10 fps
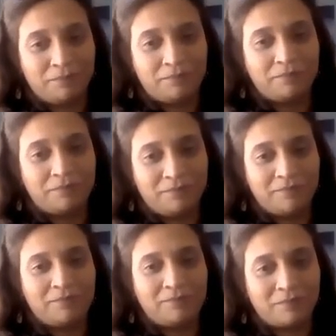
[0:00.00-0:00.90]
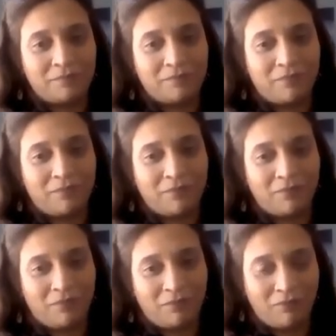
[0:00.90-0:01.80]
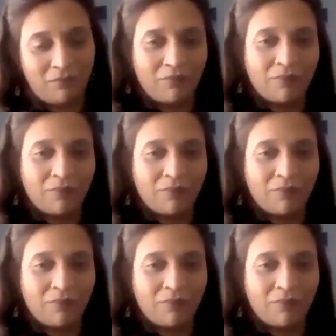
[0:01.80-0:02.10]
[no speech]